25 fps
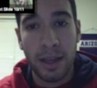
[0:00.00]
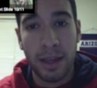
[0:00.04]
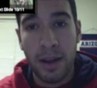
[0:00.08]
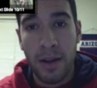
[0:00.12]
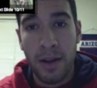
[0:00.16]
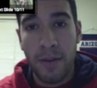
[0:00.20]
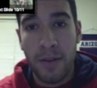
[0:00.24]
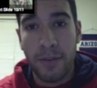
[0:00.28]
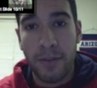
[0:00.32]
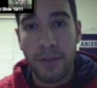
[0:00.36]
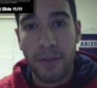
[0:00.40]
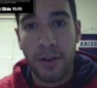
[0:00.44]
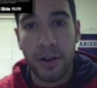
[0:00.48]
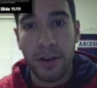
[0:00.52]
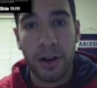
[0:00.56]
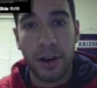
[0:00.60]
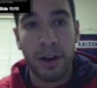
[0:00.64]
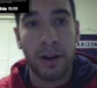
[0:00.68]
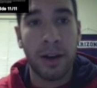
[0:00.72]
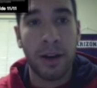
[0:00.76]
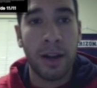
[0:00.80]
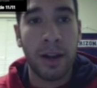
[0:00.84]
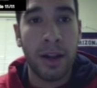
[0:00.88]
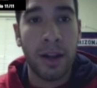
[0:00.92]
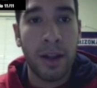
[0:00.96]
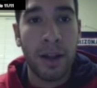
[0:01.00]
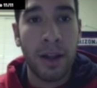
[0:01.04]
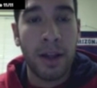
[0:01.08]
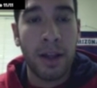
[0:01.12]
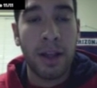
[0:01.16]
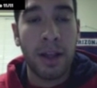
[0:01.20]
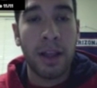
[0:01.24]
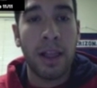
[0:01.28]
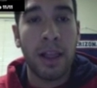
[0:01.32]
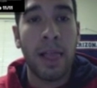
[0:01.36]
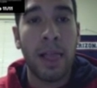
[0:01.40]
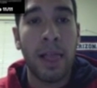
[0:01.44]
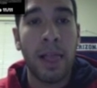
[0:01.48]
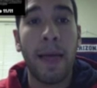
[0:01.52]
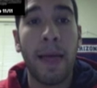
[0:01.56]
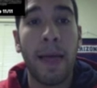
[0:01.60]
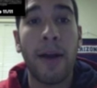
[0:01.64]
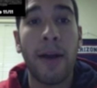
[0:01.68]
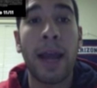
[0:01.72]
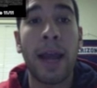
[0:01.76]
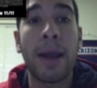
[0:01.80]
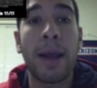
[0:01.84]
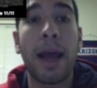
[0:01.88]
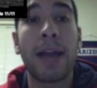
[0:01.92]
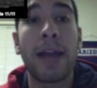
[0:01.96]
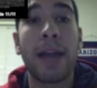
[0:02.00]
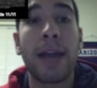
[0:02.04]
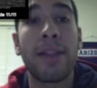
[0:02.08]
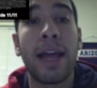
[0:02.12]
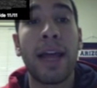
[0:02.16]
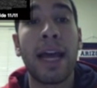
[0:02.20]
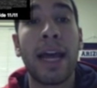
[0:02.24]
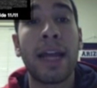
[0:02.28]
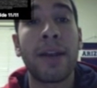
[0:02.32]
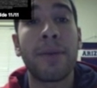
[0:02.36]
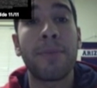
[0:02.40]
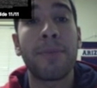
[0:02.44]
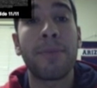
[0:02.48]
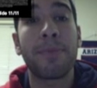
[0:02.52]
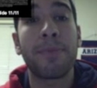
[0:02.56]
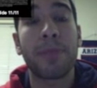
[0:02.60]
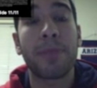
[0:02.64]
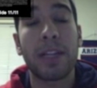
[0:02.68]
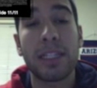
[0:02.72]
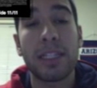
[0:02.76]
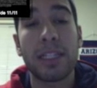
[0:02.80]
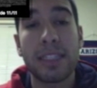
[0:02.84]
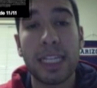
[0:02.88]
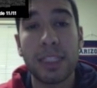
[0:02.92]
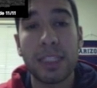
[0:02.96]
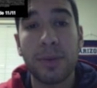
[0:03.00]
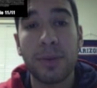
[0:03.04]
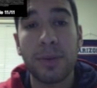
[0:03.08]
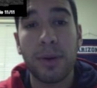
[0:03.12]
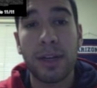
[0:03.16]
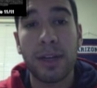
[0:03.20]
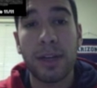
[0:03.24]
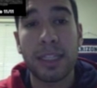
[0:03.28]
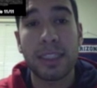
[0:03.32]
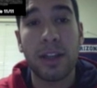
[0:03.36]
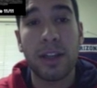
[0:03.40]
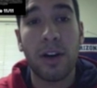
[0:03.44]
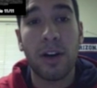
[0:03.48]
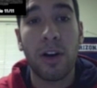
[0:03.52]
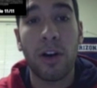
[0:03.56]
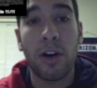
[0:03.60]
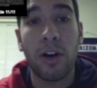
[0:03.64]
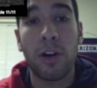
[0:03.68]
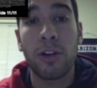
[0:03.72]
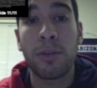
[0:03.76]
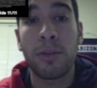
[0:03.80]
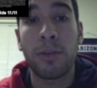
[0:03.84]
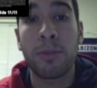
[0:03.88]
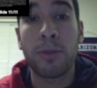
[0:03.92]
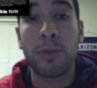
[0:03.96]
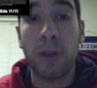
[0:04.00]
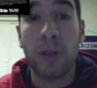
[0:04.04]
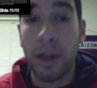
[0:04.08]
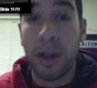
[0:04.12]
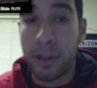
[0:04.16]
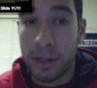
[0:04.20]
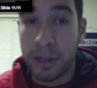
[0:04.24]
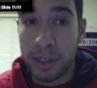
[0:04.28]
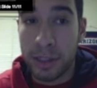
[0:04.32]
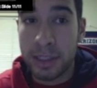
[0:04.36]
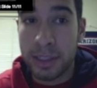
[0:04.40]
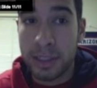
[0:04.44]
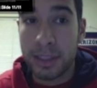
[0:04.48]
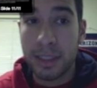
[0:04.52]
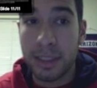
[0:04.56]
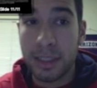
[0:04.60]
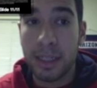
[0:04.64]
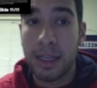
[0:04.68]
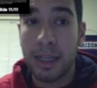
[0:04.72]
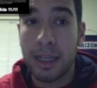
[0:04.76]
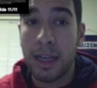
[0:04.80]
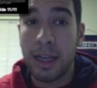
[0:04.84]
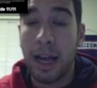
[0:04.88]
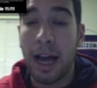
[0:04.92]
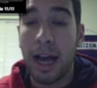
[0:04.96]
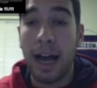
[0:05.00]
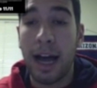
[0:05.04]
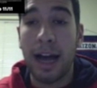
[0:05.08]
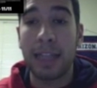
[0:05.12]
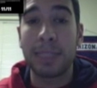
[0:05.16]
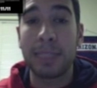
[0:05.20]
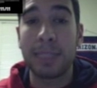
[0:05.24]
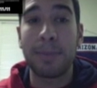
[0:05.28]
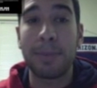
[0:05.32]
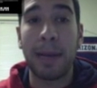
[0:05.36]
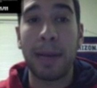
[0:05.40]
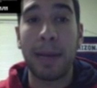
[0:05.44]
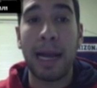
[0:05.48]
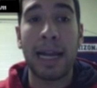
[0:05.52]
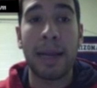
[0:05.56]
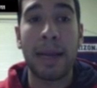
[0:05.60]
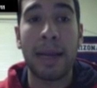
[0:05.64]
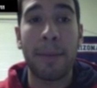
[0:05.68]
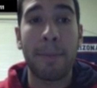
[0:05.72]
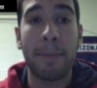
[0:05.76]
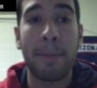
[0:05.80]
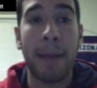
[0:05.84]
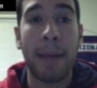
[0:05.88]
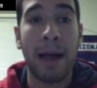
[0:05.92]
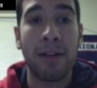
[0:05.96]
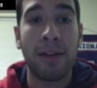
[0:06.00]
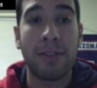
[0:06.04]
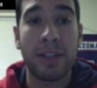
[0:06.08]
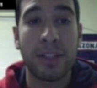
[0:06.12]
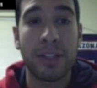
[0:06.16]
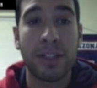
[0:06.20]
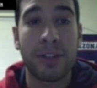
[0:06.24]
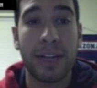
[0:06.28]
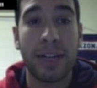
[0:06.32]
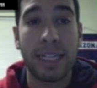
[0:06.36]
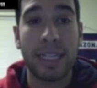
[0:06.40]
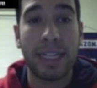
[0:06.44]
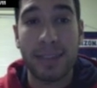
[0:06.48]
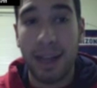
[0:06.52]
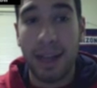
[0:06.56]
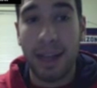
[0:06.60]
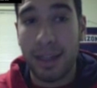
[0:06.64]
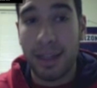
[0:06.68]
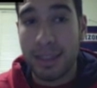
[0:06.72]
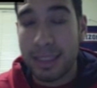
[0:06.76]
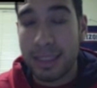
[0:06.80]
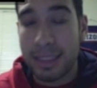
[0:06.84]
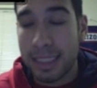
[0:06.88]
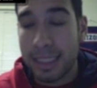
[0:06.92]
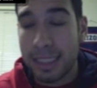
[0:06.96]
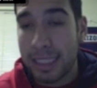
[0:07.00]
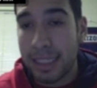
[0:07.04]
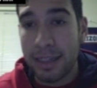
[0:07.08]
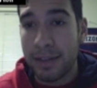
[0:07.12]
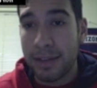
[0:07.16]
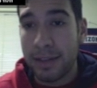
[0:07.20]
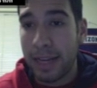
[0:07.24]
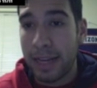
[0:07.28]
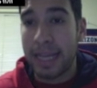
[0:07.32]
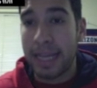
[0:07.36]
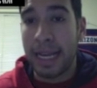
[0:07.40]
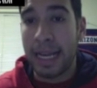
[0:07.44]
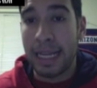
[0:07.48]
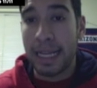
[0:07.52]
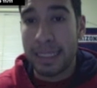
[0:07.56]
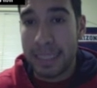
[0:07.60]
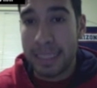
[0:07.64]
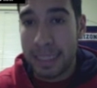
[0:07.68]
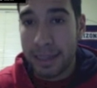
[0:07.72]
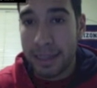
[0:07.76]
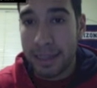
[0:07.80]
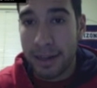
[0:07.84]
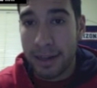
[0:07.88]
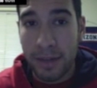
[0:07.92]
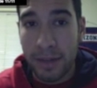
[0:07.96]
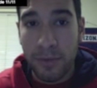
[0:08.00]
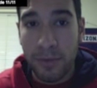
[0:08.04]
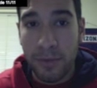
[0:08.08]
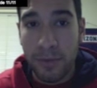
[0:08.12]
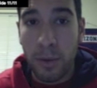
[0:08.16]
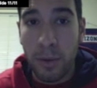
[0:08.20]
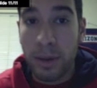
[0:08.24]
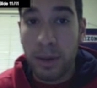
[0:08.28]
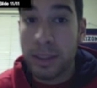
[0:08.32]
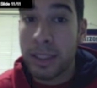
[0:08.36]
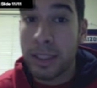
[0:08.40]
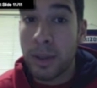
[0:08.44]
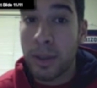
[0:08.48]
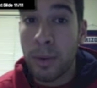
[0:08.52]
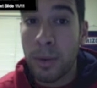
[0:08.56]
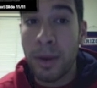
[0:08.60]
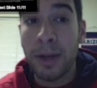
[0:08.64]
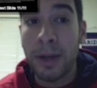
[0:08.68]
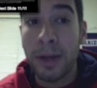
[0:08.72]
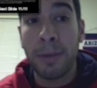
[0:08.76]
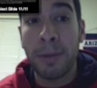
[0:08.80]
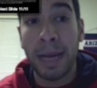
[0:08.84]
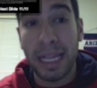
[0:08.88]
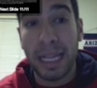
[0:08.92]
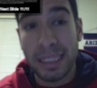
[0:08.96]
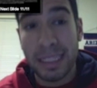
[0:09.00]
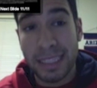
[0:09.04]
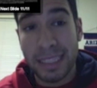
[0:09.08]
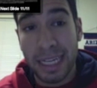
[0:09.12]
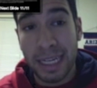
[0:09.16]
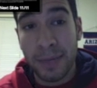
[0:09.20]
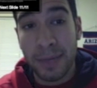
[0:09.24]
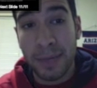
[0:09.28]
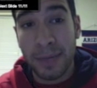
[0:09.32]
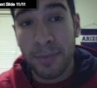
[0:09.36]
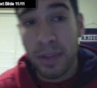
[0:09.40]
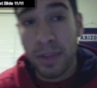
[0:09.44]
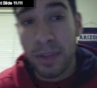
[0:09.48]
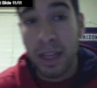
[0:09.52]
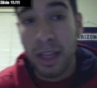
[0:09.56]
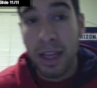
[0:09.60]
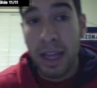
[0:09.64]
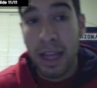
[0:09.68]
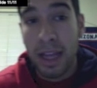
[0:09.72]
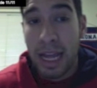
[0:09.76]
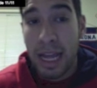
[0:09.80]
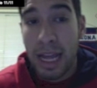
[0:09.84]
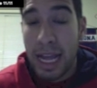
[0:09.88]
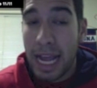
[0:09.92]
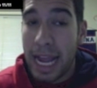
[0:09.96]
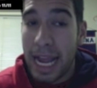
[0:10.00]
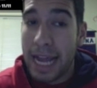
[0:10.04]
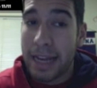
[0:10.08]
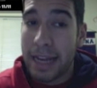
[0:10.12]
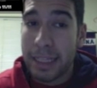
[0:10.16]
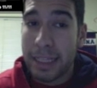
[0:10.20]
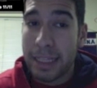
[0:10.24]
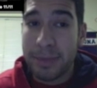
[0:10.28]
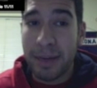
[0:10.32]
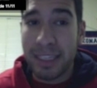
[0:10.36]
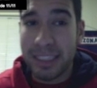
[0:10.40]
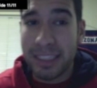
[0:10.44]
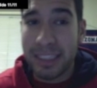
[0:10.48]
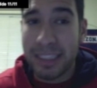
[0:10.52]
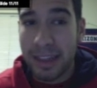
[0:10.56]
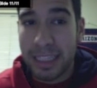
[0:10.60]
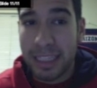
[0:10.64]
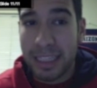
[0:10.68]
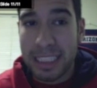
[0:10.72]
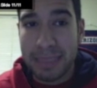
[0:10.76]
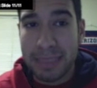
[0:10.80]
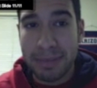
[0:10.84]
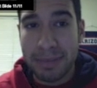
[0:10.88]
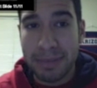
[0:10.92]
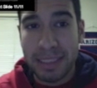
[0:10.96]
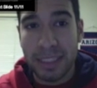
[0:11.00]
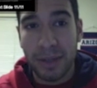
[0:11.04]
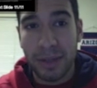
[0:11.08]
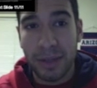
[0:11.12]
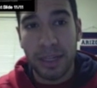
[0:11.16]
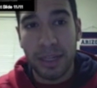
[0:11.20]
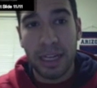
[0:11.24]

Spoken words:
for her. Okay, and then this next one is called Brothers. It's by Malvin Gray Johnson in 1934. It's an oil painting, and it's present in the Smithsonian